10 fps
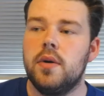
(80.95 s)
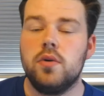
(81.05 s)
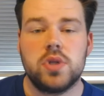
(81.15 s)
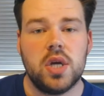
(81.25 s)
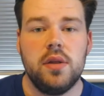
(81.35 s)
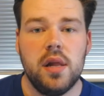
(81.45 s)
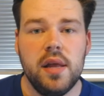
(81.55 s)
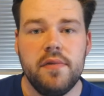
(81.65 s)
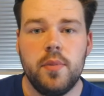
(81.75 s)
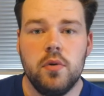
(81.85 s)
Also the
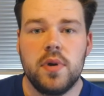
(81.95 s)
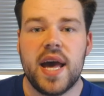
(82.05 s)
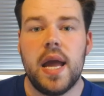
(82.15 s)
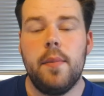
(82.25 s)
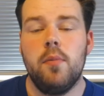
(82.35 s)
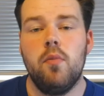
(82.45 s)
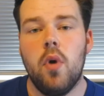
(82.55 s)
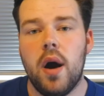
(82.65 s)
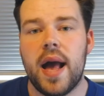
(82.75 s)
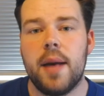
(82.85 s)
Liverpool game and
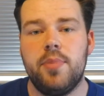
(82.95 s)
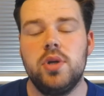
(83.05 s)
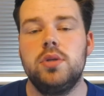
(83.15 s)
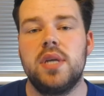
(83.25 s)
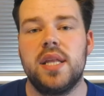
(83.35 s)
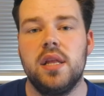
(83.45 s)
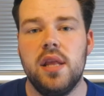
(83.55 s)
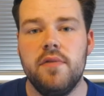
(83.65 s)
what happened at the